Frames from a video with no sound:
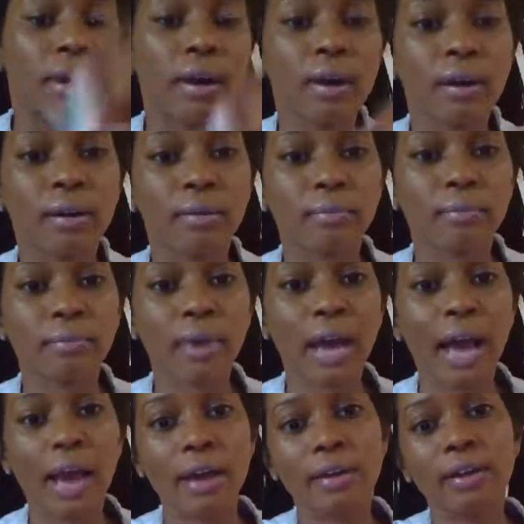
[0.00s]
um,
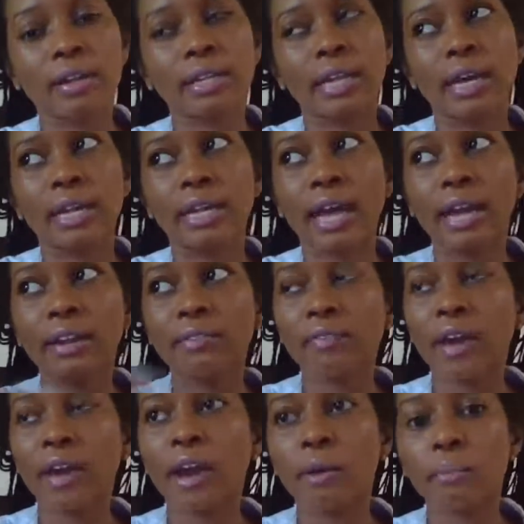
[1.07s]
a lot of
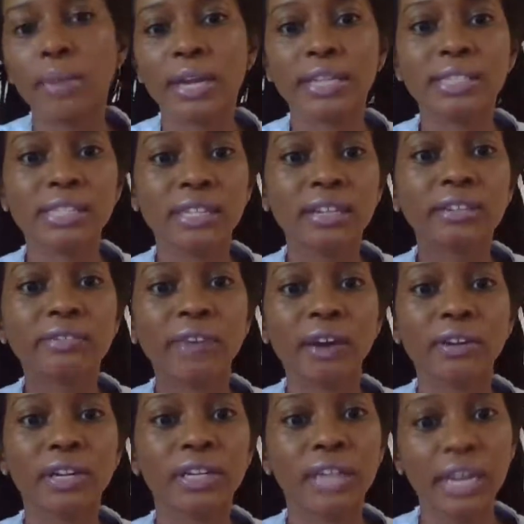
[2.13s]
our medicine is
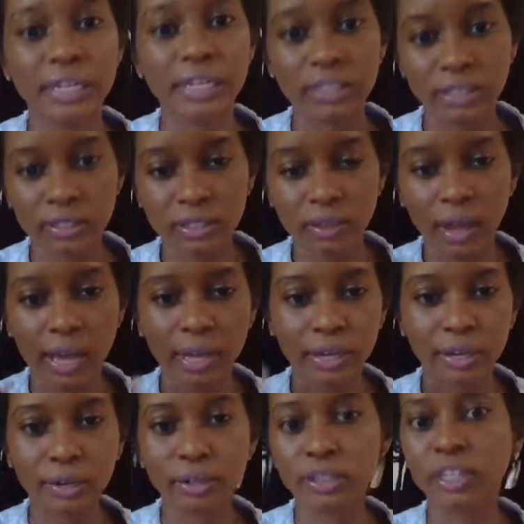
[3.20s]
found in nature. So I
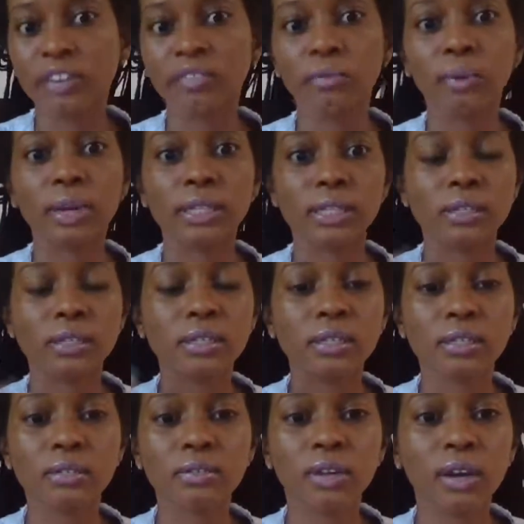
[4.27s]
encourage everyone
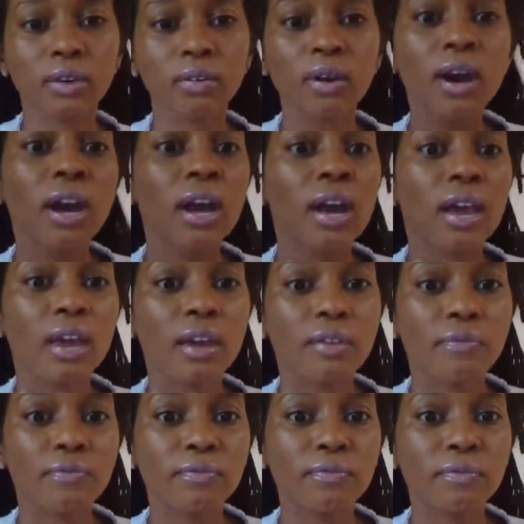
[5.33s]
to you know
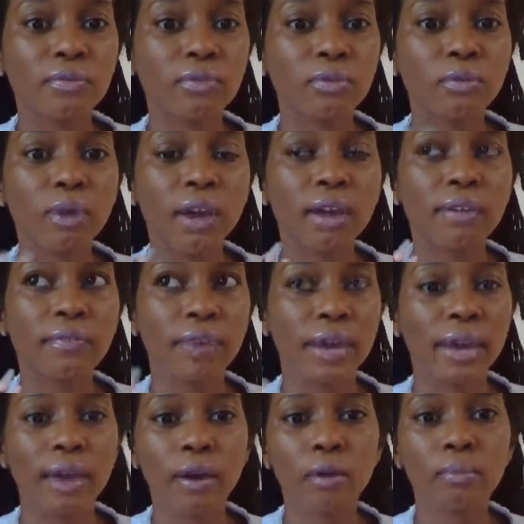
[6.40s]
if you have an
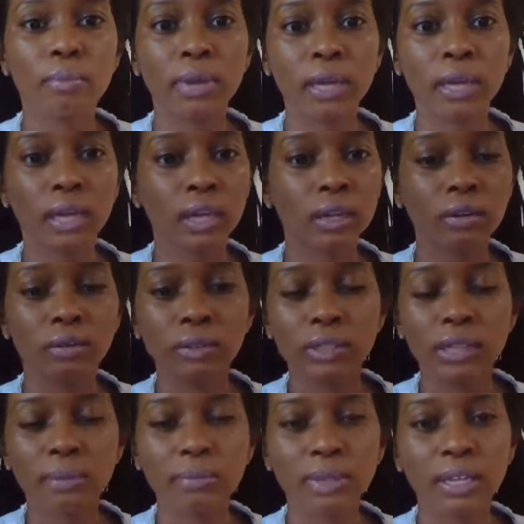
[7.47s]
ailment or
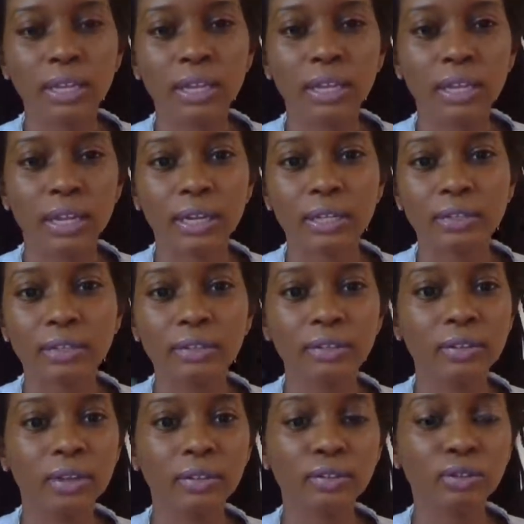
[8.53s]
something like you
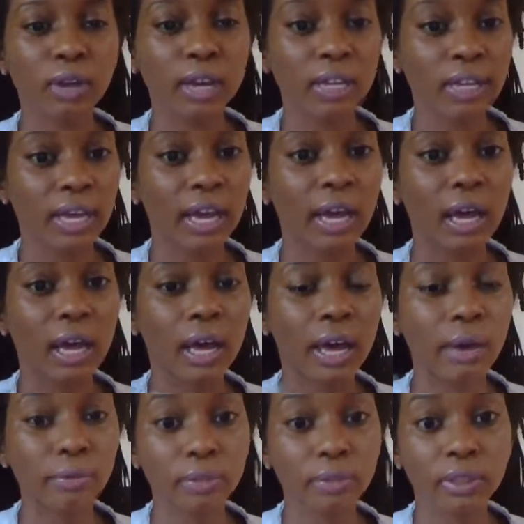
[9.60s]
know try to get a
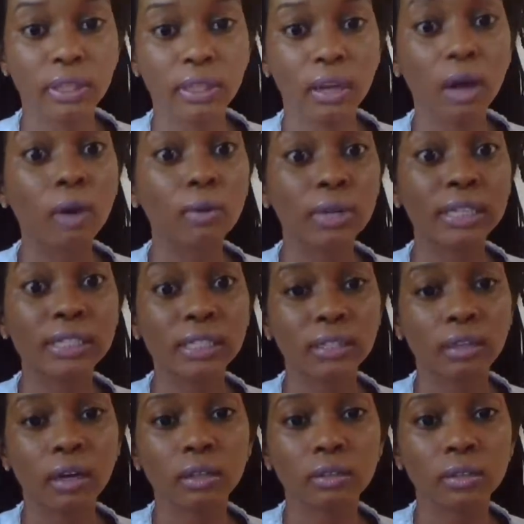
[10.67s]
healthy a
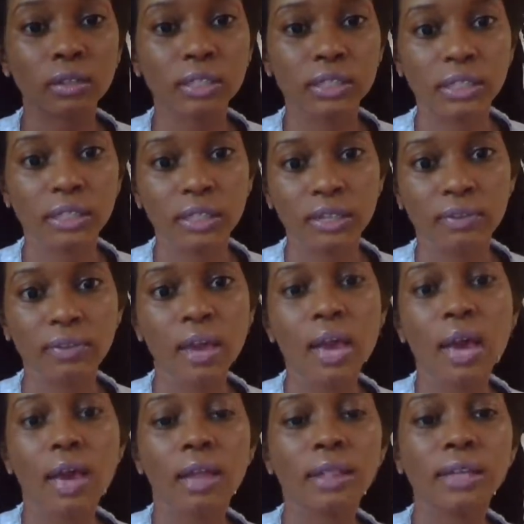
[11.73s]
holistic alternative
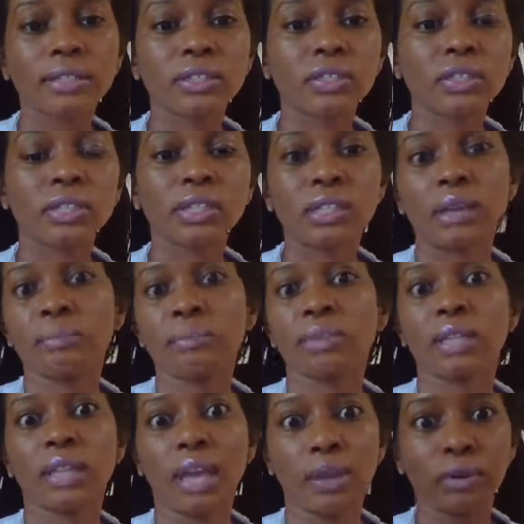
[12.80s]
unless it's just
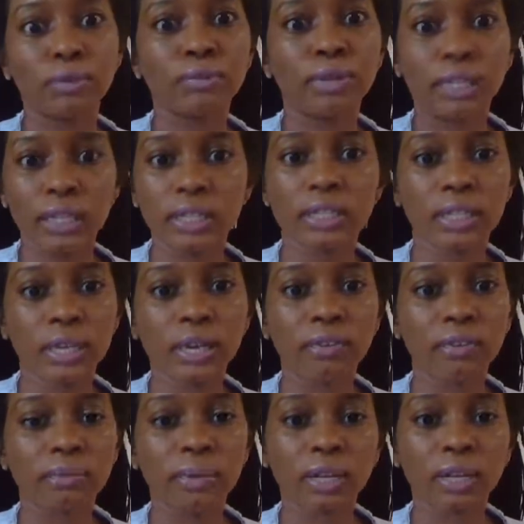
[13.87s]
something that you need to get
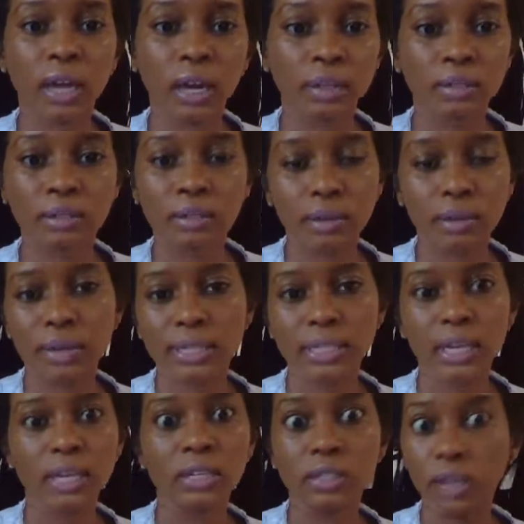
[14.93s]
from the doctor i'm not
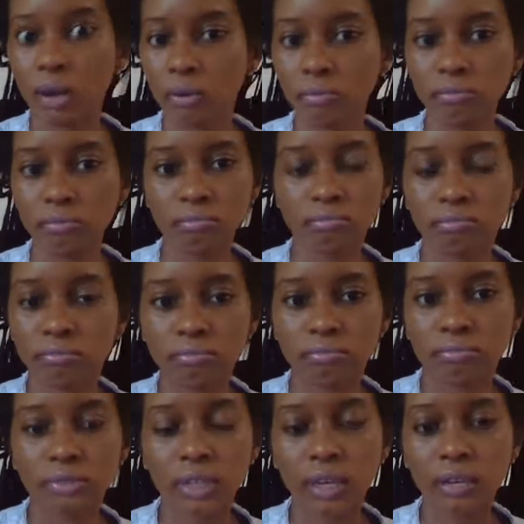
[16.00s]
saying don't
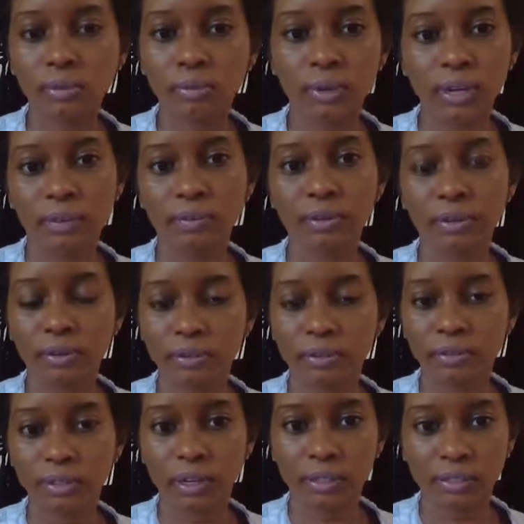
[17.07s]
take whatever your
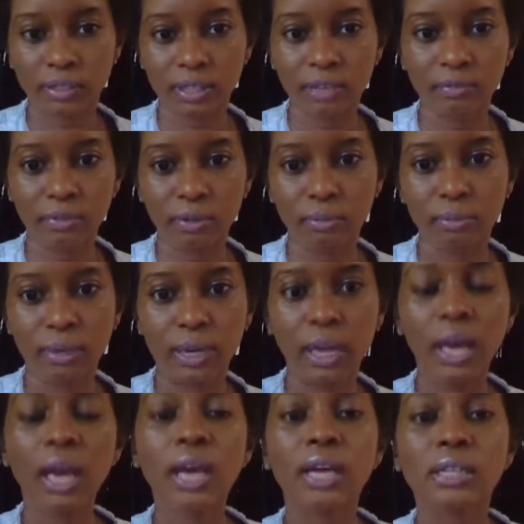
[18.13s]
doctor's giving you,
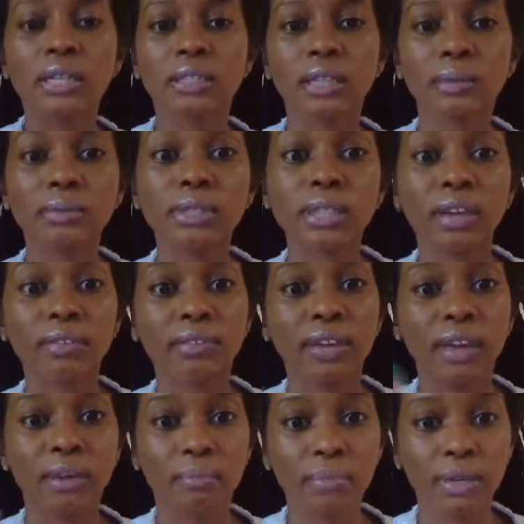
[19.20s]
but some stuff
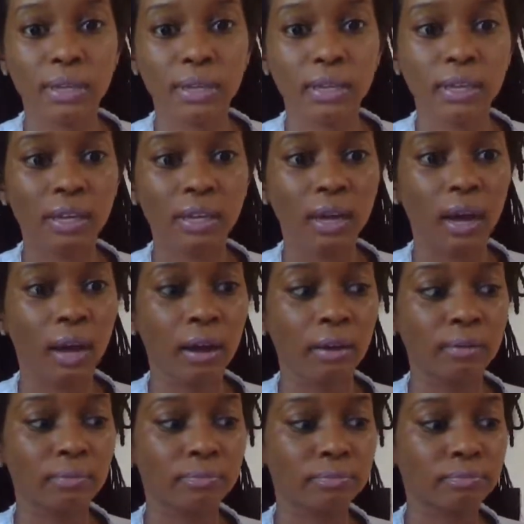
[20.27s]
can be
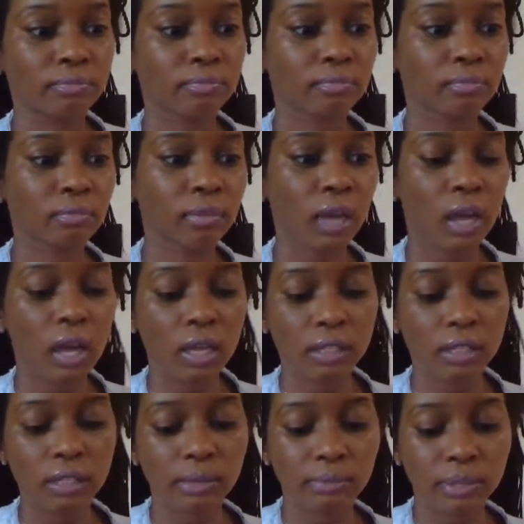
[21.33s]
um,
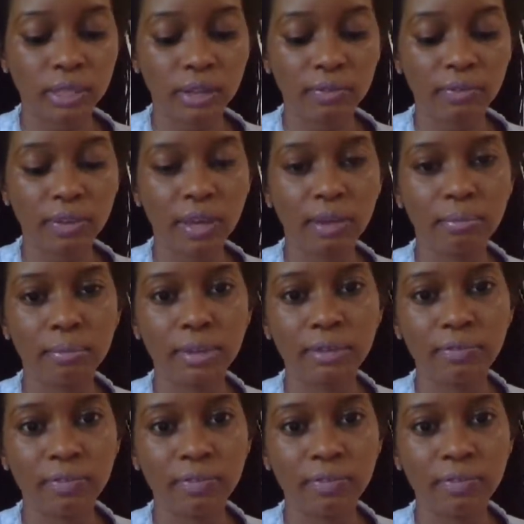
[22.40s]
some stuff can be